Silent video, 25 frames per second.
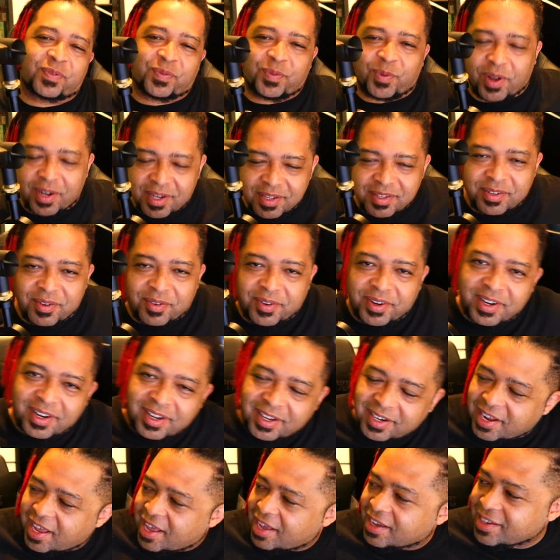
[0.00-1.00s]
What is going on,
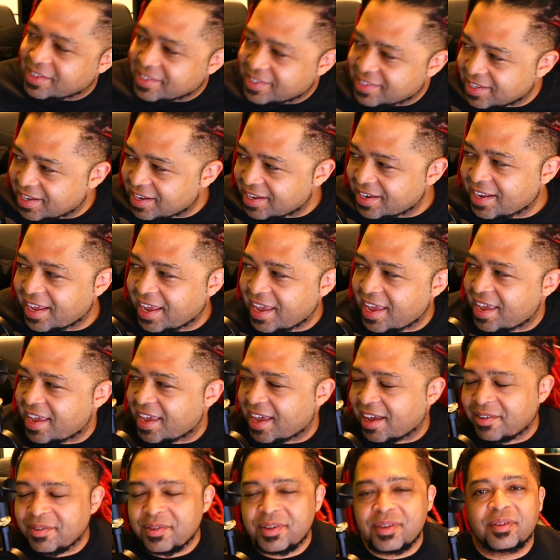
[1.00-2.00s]
Akasan? Hey,
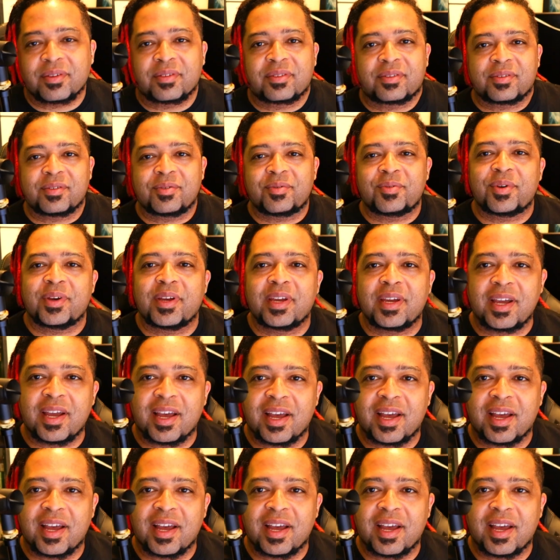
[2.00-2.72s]
how are you doing?